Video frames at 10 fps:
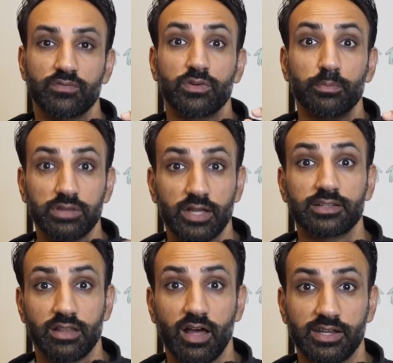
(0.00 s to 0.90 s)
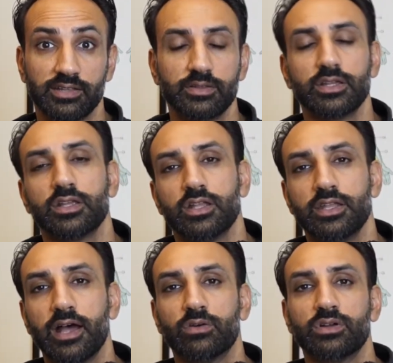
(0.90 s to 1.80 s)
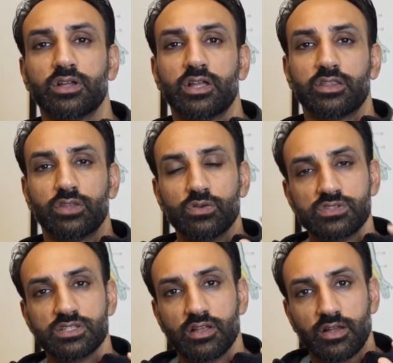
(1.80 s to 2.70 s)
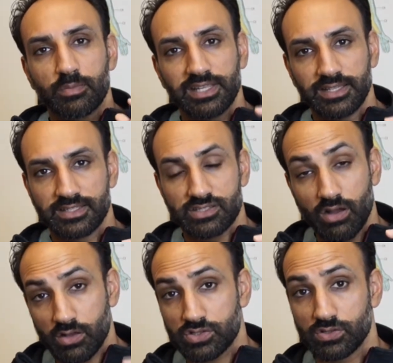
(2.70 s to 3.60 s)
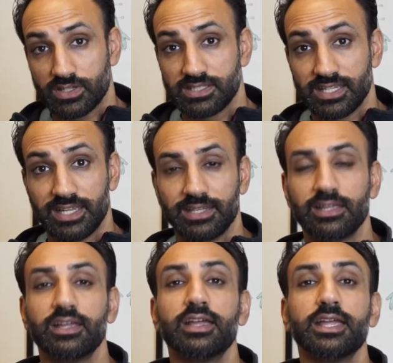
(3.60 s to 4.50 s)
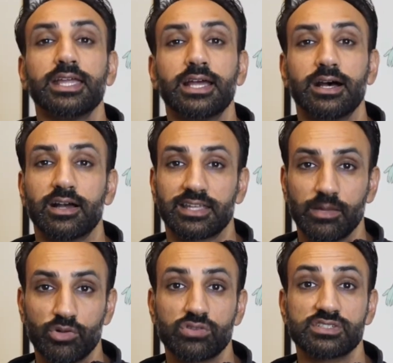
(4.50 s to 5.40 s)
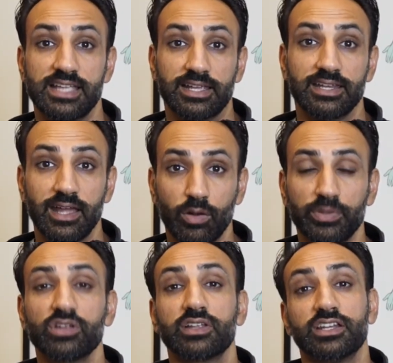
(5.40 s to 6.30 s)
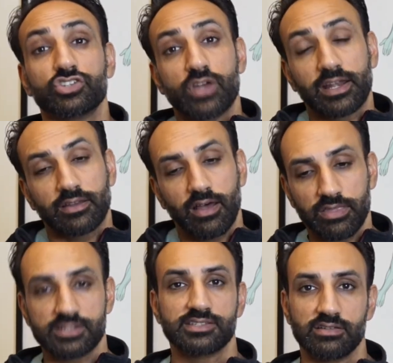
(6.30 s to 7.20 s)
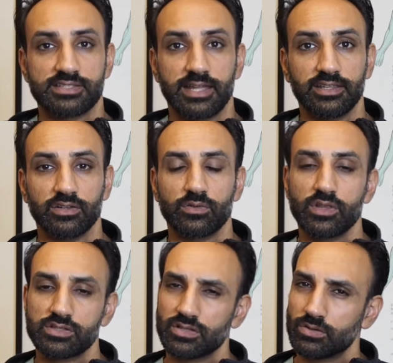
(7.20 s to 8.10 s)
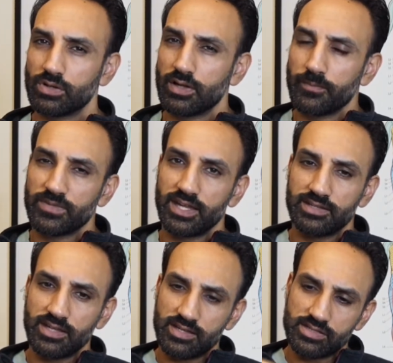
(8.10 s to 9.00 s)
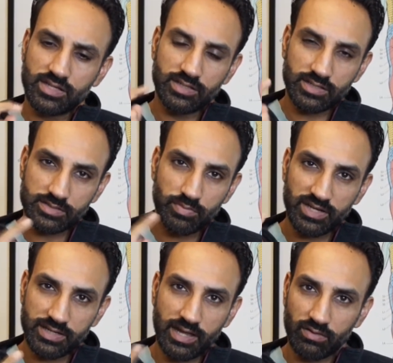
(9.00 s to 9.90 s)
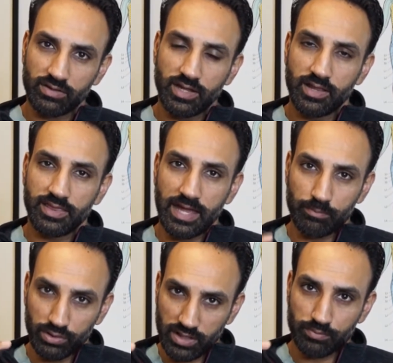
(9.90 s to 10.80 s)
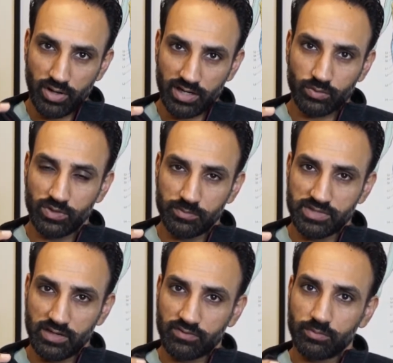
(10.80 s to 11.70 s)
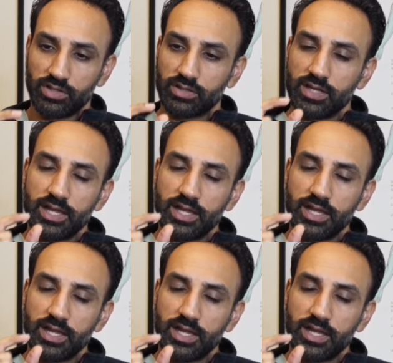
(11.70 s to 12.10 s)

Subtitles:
blood clotting. Now, those platelets also contain chemicals that can help heal and attract other cells that heal. So the idea is you spin down that blood product we obtained from you